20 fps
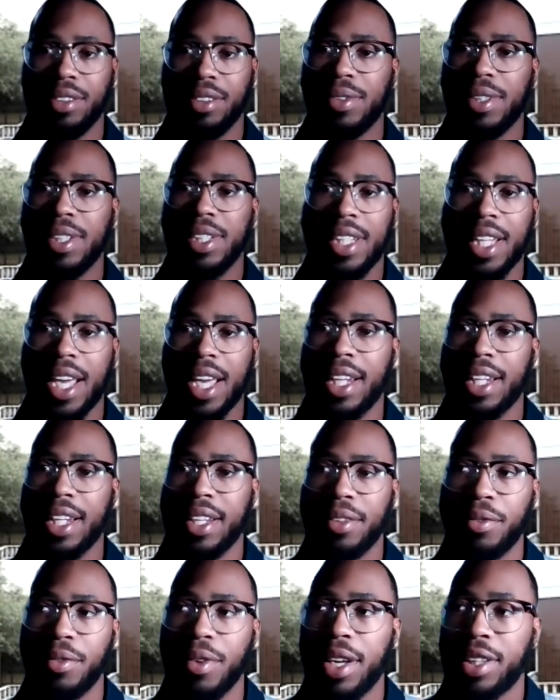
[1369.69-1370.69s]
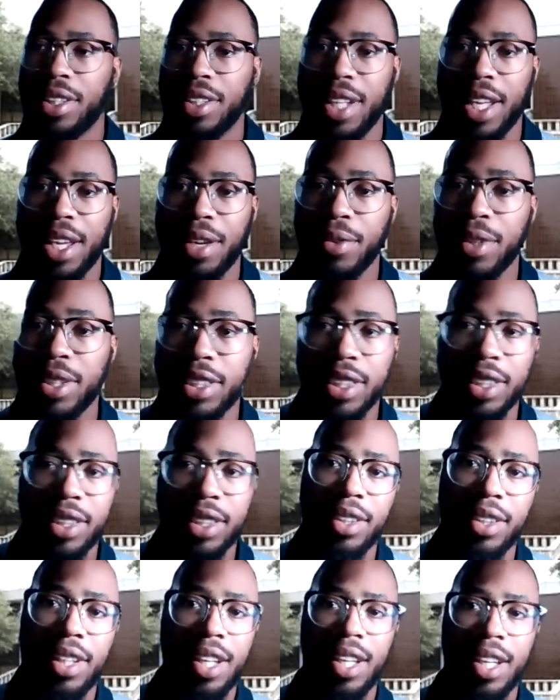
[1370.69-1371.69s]
Louisianian, whether they went
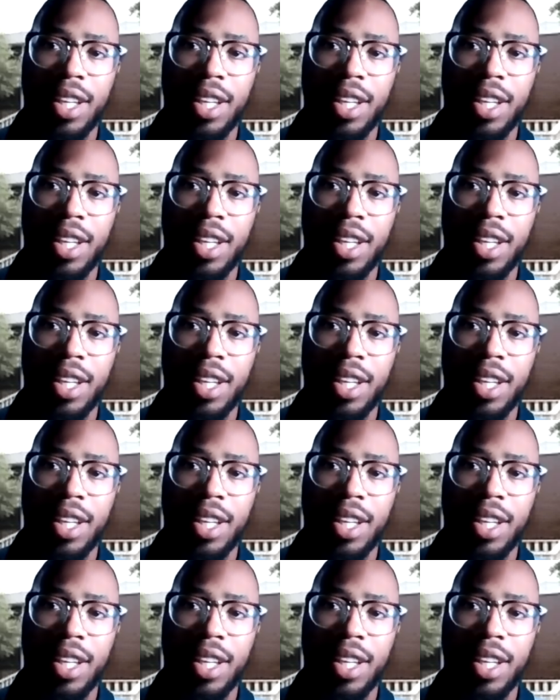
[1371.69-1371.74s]
to